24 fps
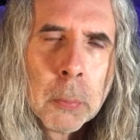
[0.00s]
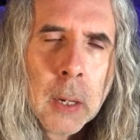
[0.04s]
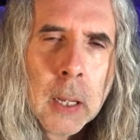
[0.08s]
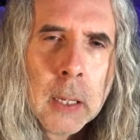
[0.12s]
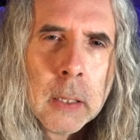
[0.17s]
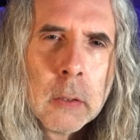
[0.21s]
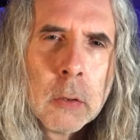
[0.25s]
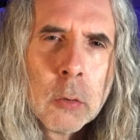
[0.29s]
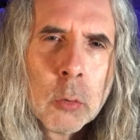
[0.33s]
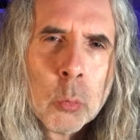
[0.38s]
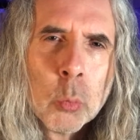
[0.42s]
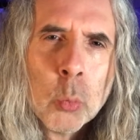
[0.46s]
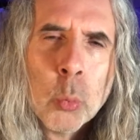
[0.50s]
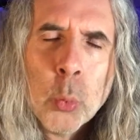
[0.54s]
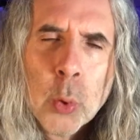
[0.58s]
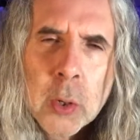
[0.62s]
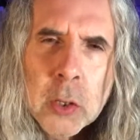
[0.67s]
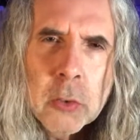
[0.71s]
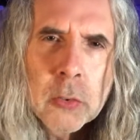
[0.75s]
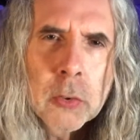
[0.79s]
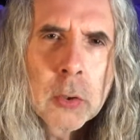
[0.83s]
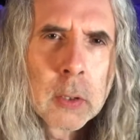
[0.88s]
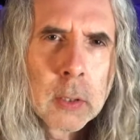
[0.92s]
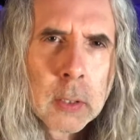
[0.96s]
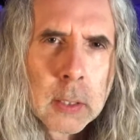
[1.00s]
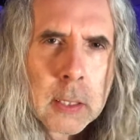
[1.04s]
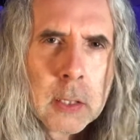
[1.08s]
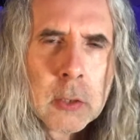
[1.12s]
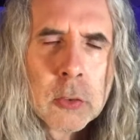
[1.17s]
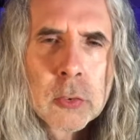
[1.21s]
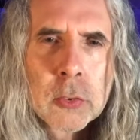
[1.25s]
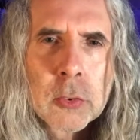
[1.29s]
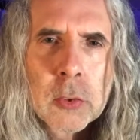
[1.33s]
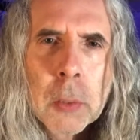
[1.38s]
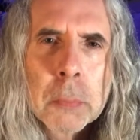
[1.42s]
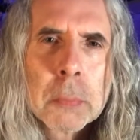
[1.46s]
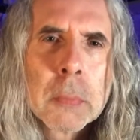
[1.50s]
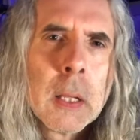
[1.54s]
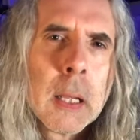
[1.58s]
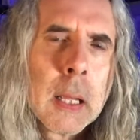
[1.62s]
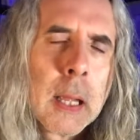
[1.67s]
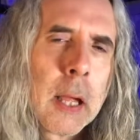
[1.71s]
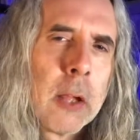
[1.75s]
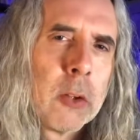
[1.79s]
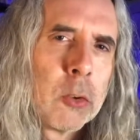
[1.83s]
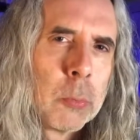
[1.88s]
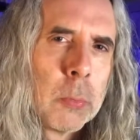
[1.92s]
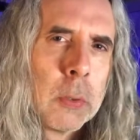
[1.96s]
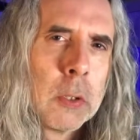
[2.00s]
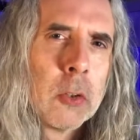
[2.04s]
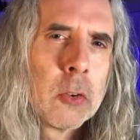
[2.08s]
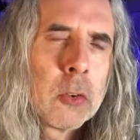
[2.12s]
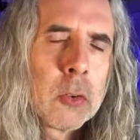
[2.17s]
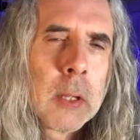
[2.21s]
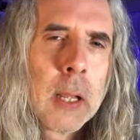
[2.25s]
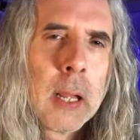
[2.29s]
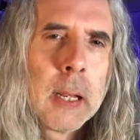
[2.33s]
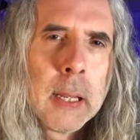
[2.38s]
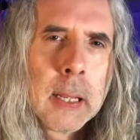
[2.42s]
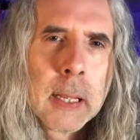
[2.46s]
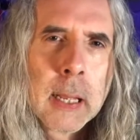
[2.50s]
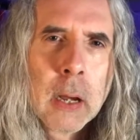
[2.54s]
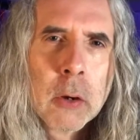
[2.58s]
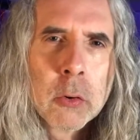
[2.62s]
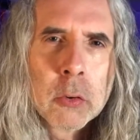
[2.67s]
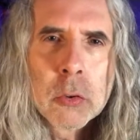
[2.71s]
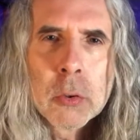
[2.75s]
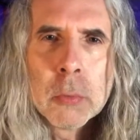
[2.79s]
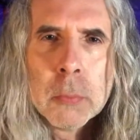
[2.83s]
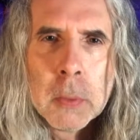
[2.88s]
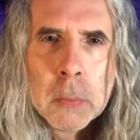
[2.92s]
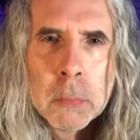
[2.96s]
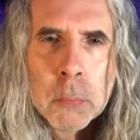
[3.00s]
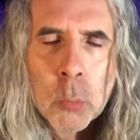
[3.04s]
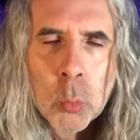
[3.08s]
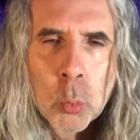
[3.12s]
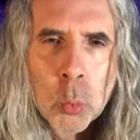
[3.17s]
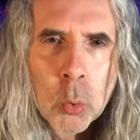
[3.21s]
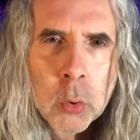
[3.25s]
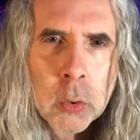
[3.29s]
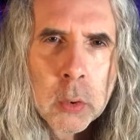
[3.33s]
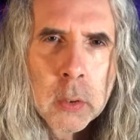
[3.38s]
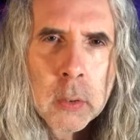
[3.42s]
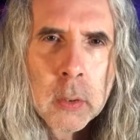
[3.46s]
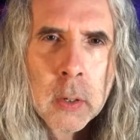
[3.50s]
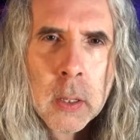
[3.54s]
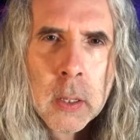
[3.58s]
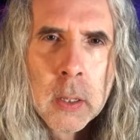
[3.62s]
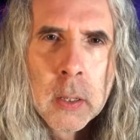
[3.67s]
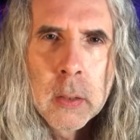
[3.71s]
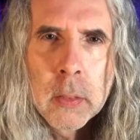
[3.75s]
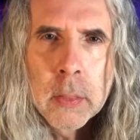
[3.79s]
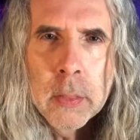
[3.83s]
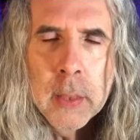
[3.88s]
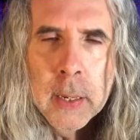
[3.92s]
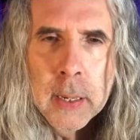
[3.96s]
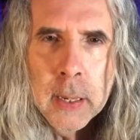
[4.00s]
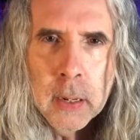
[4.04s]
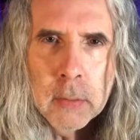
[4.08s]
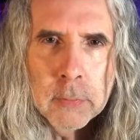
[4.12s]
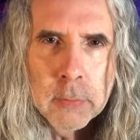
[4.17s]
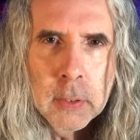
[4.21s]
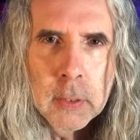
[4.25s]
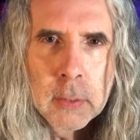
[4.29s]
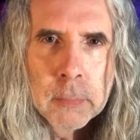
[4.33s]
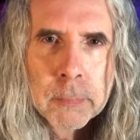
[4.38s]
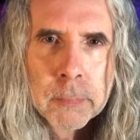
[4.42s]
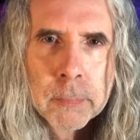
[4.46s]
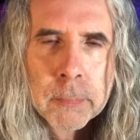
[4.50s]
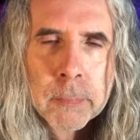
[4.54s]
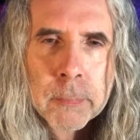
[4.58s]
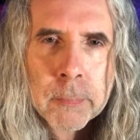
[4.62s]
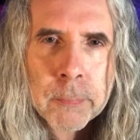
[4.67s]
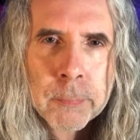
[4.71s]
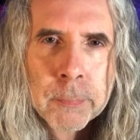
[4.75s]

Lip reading: But recently, something has been standing out to me more than ever.